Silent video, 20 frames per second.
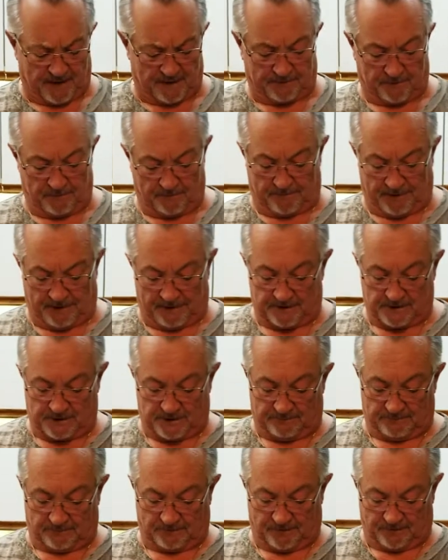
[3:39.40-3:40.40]
Don't buy the cheap
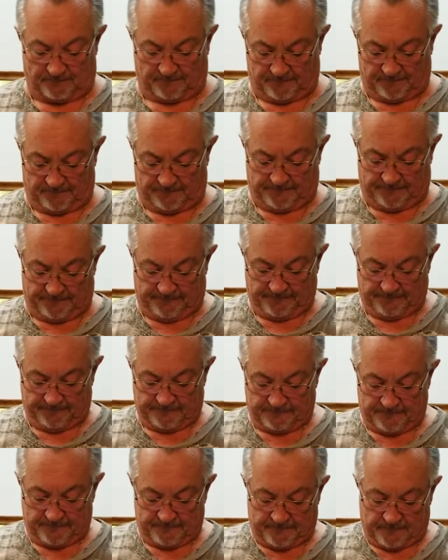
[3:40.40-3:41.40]
stuff.
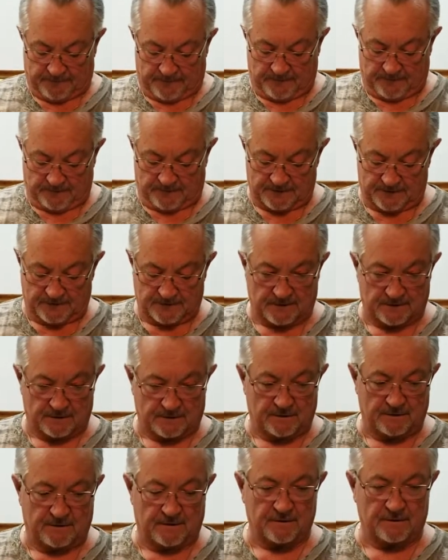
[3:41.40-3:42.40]
Because
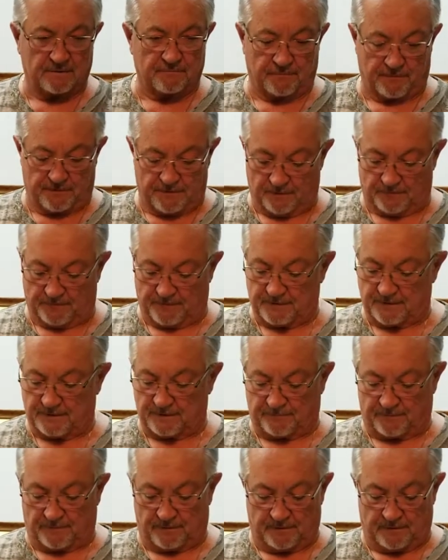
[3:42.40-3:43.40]
this is for you. This is
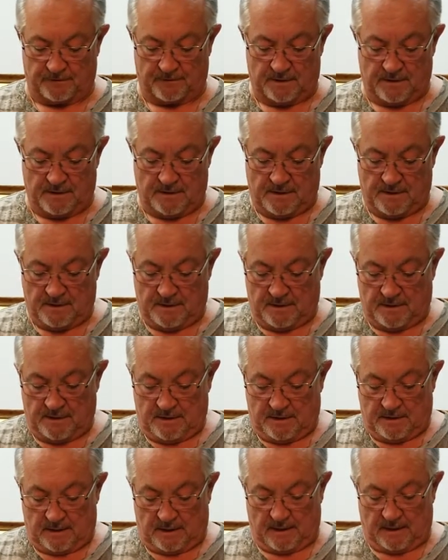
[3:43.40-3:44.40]
for
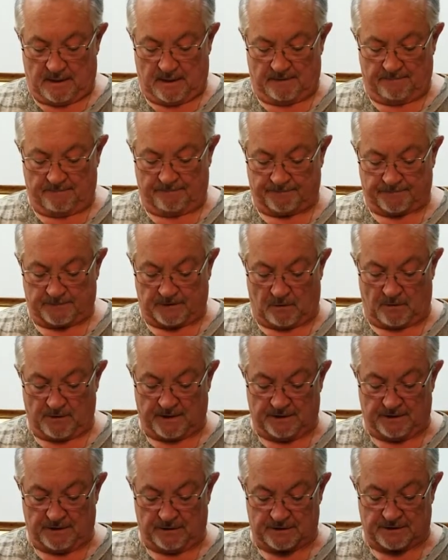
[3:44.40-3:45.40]
going in
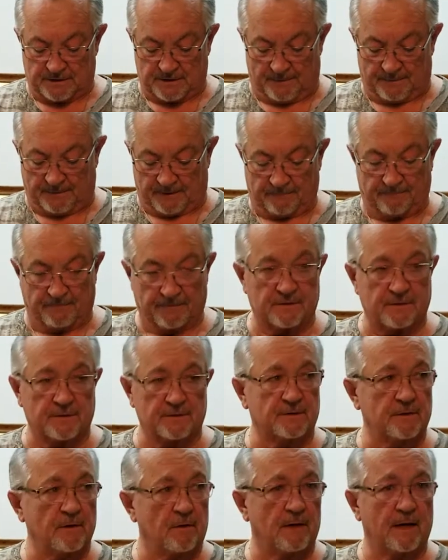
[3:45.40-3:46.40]
your stomach. If it's just
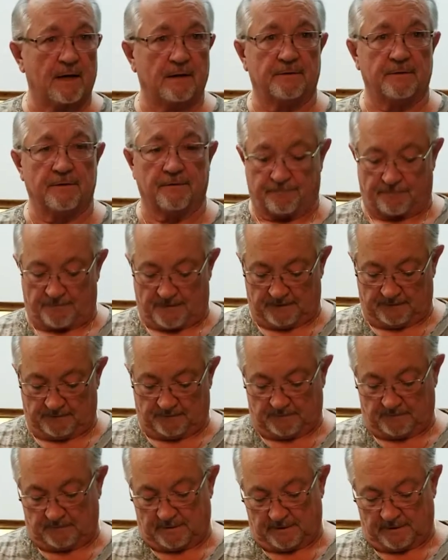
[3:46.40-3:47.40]
going out to your friends,
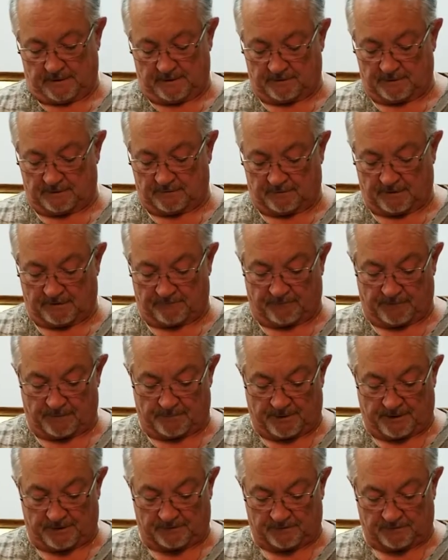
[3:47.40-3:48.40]
then get this stuff for the
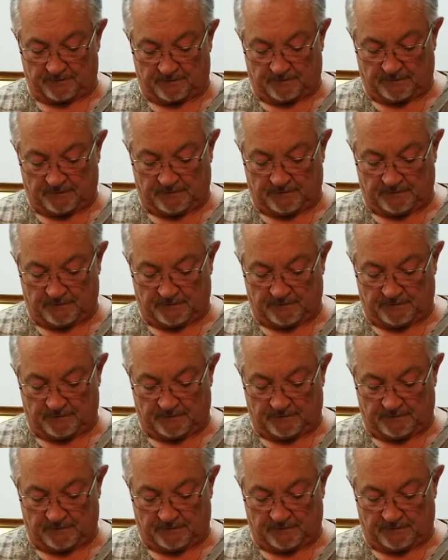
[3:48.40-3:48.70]
peasants.